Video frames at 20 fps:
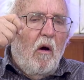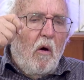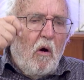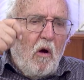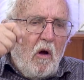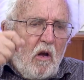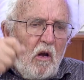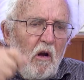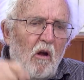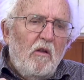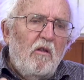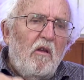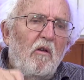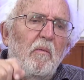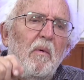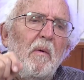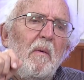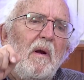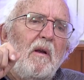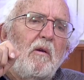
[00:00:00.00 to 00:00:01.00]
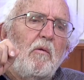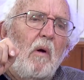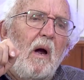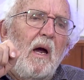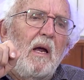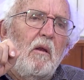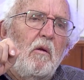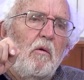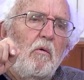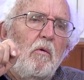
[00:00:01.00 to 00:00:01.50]
a lot of people
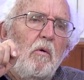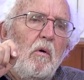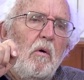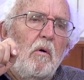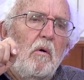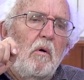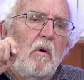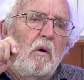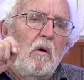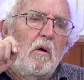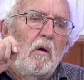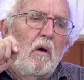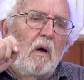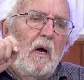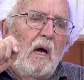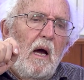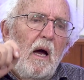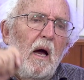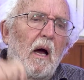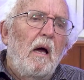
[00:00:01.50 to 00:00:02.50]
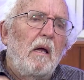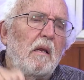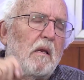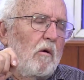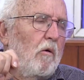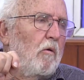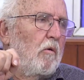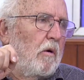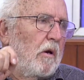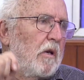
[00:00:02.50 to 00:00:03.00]
try to ask
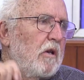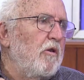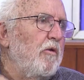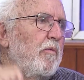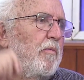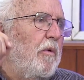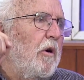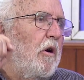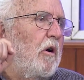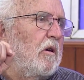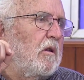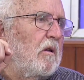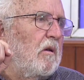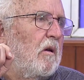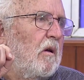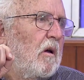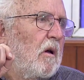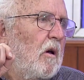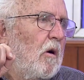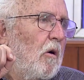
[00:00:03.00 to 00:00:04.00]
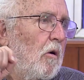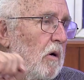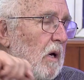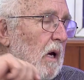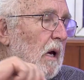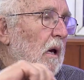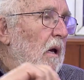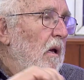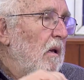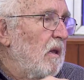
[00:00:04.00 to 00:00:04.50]
or support.
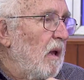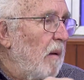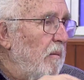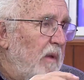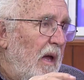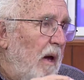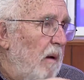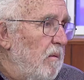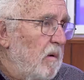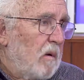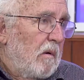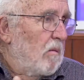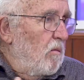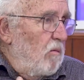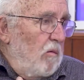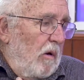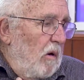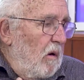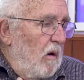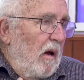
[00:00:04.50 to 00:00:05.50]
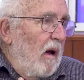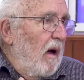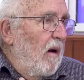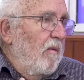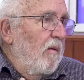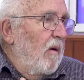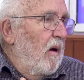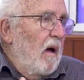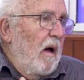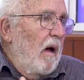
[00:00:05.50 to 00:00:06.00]
Okay, sometimes I'm
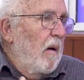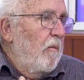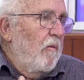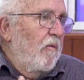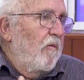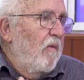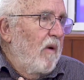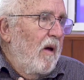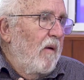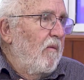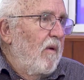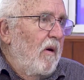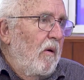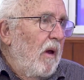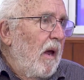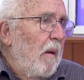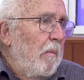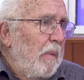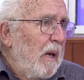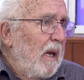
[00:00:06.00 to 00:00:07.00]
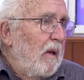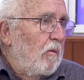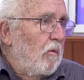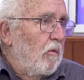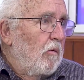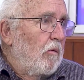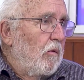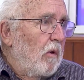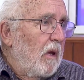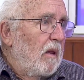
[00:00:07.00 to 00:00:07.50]
very happy
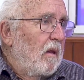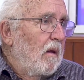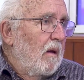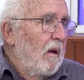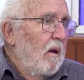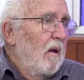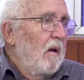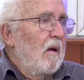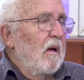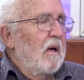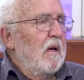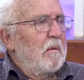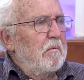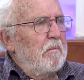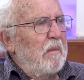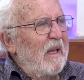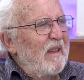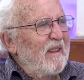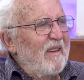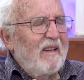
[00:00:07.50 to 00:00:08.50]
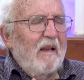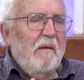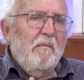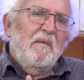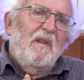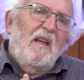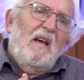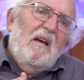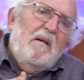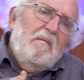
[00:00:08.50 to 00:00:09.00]
to do it, but
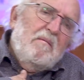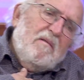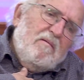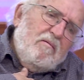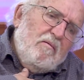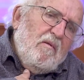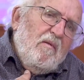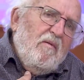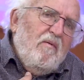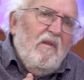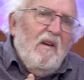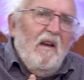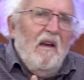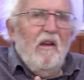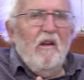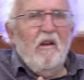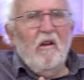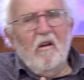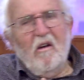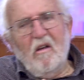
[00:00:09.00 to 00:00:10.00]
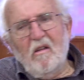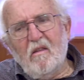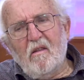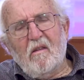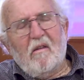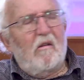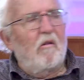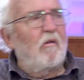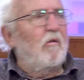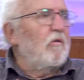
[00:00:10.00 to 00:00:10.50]
sometimes we feel not
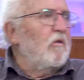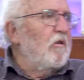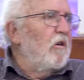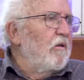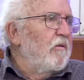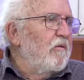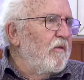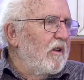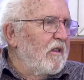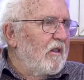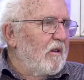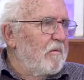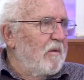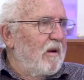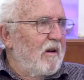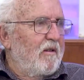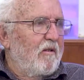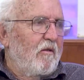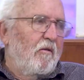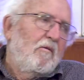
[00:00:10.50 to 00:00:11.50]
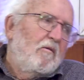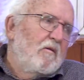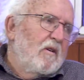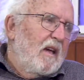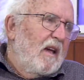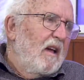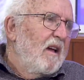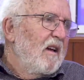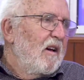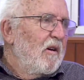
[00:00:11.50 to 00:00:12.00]
so comfortable. So
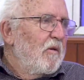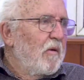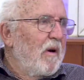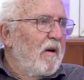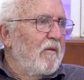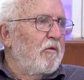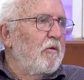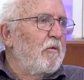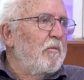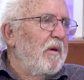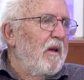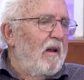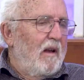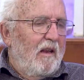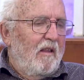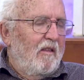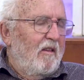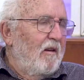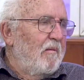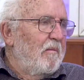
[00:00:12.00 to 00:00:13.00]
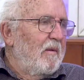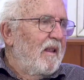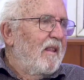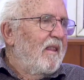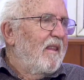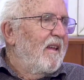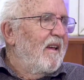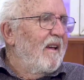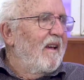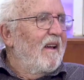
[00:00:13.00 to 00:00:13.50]
okay, we have to be a little bit
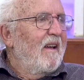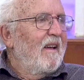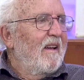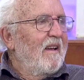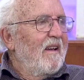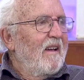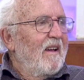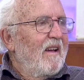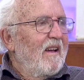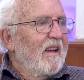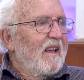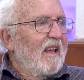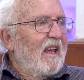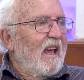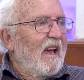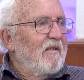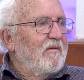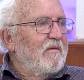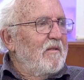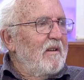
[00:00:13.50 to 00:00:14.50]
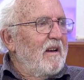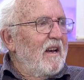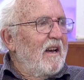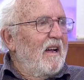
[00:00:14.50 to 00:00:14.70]
careful.